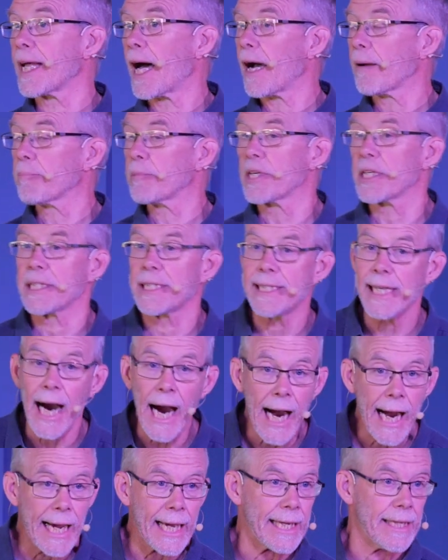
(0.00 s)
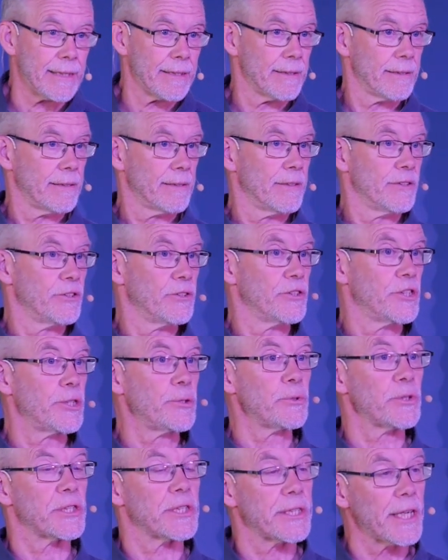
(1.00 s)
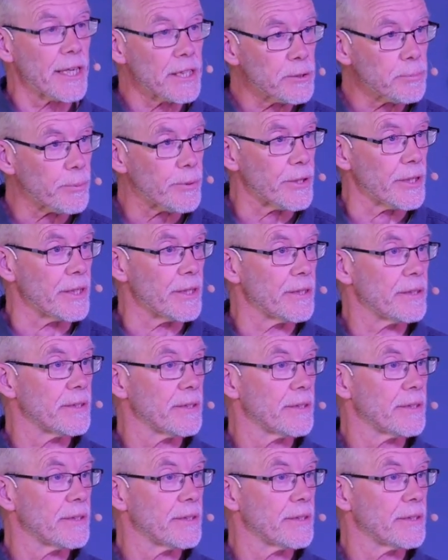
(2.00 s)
going to die. She was desperate.